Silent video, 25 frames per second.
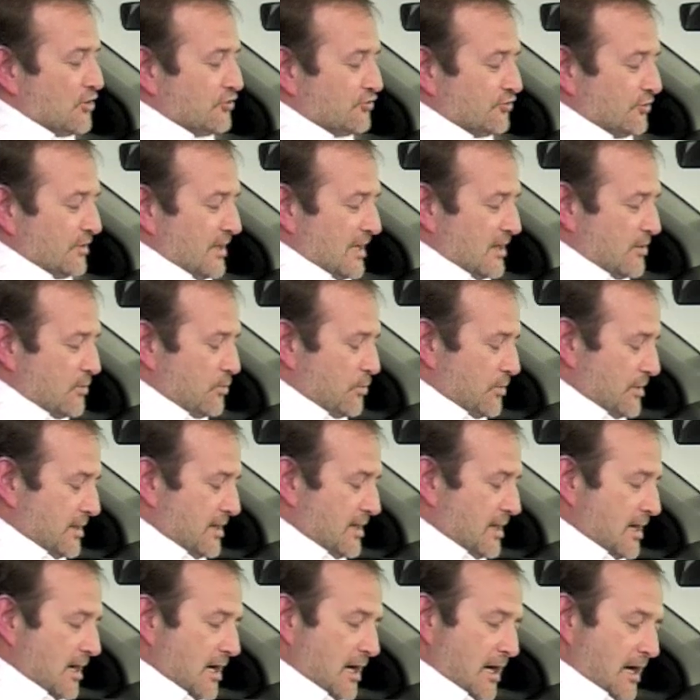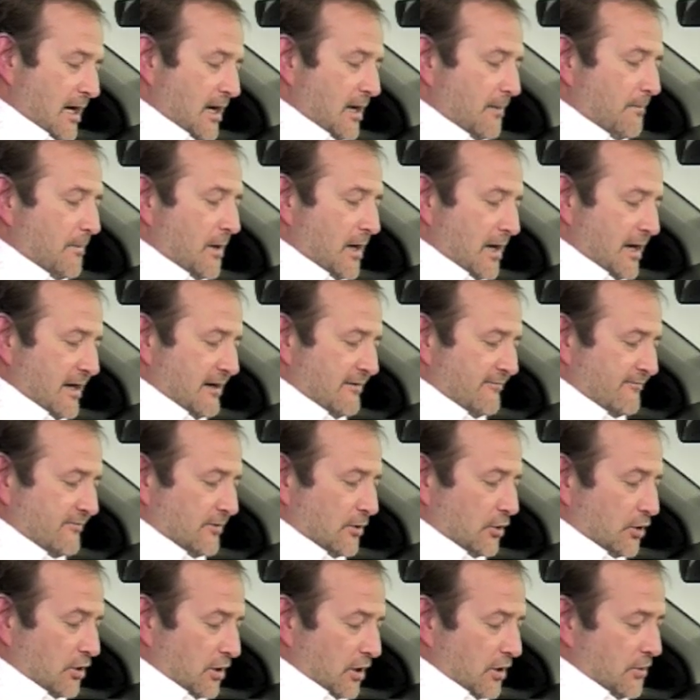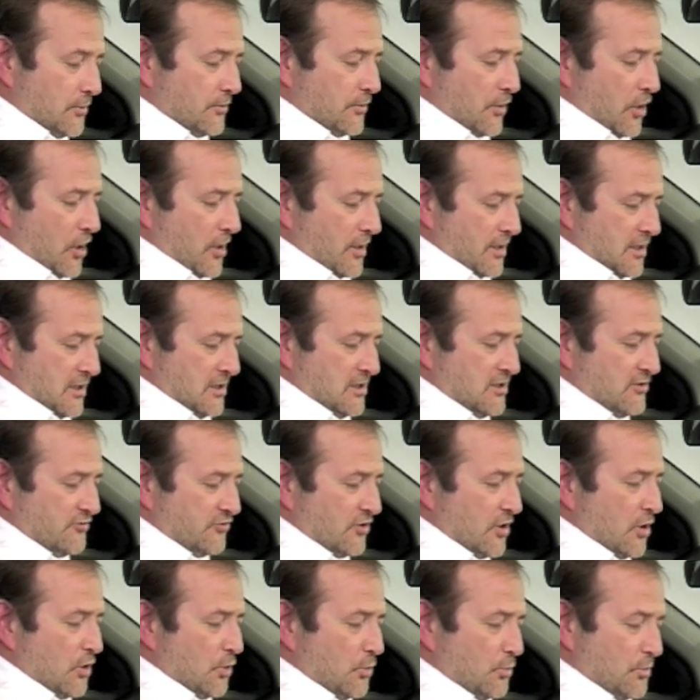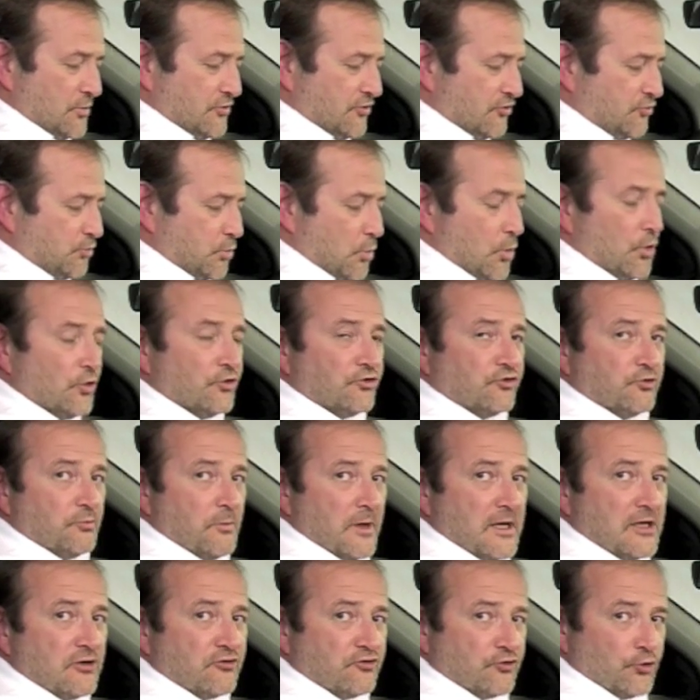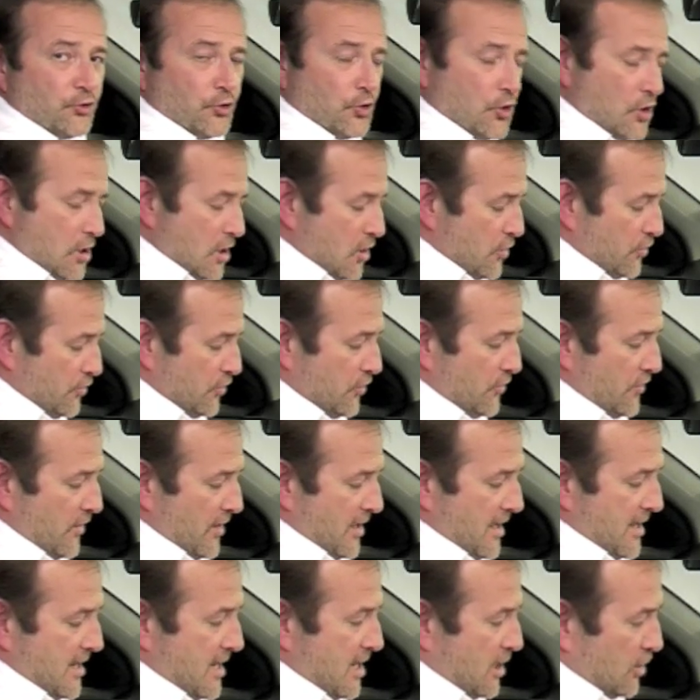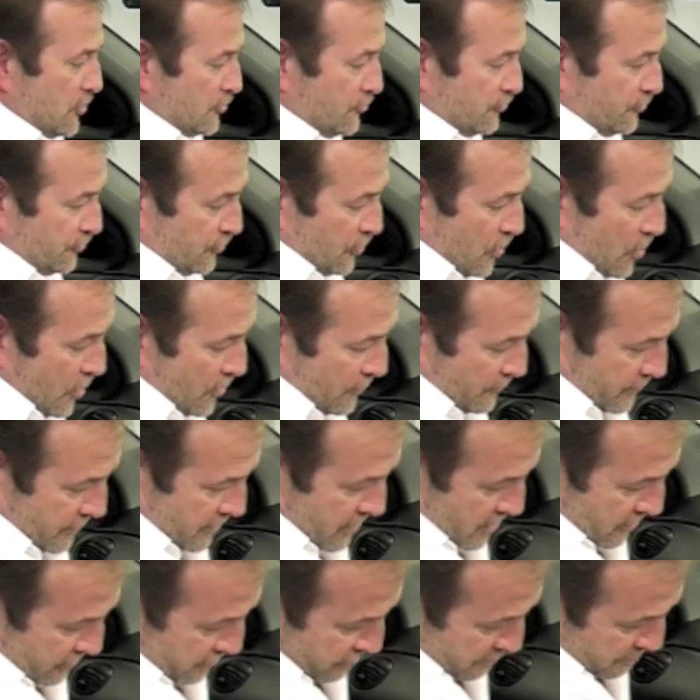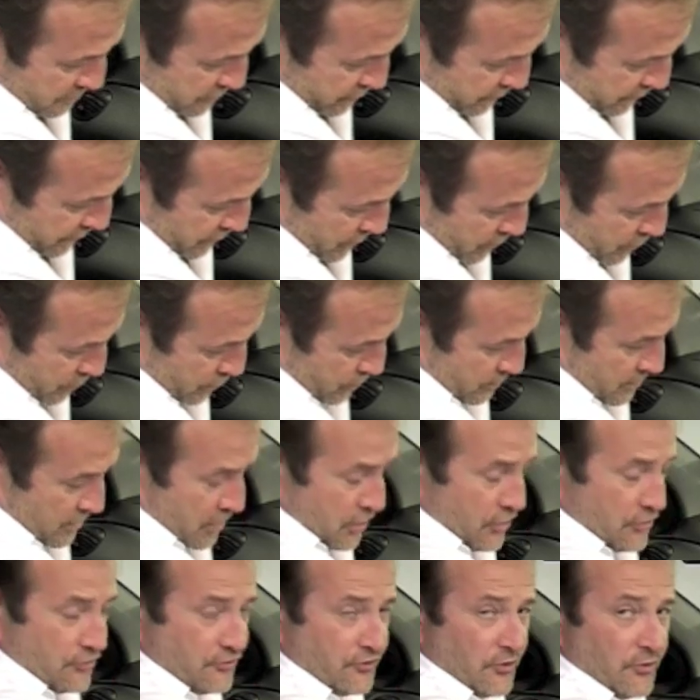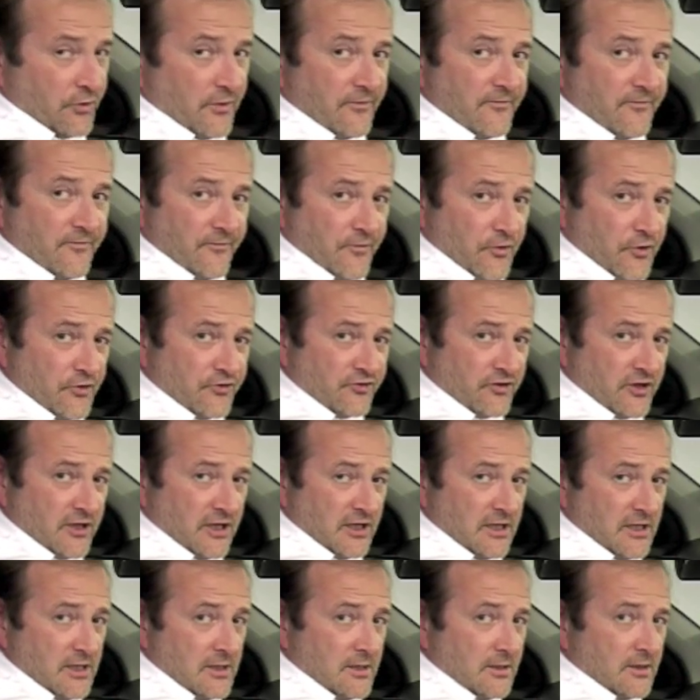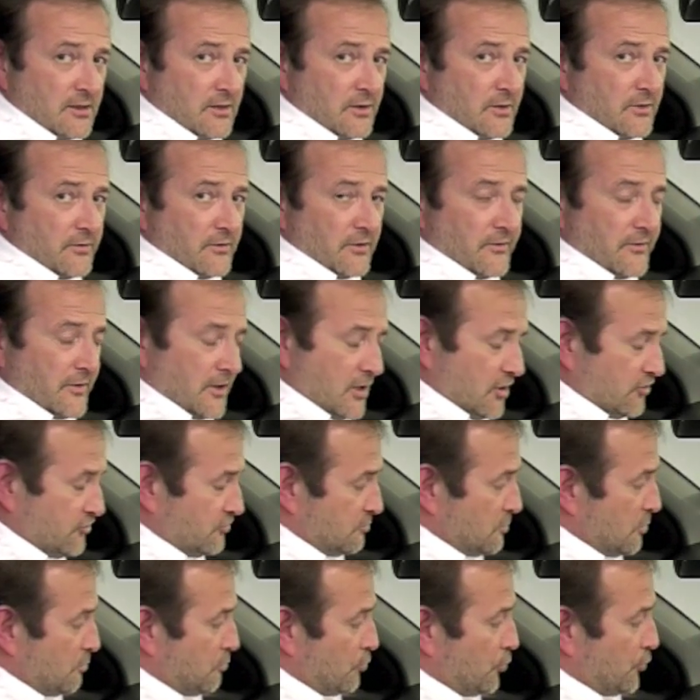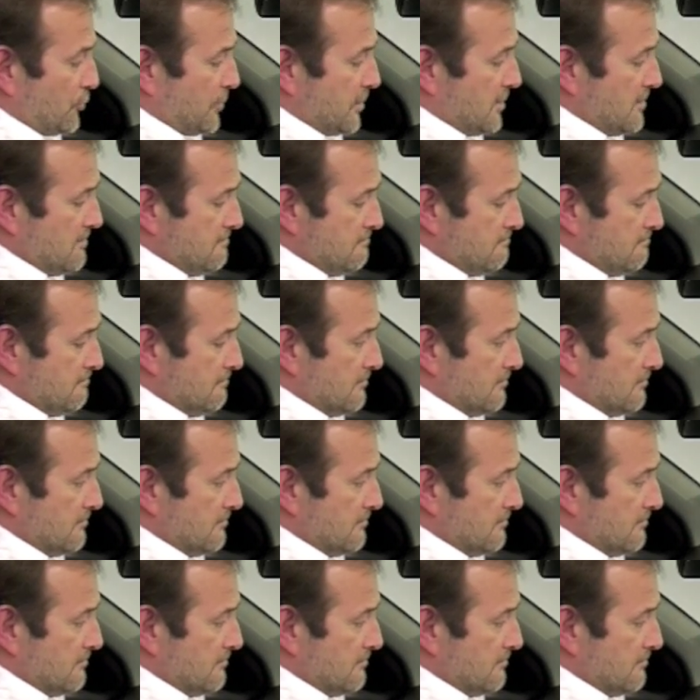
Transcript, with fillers: so now we um, have cloned our keys. We just want to make sure that they start the customer's vehicle. So the first key that the customer brought in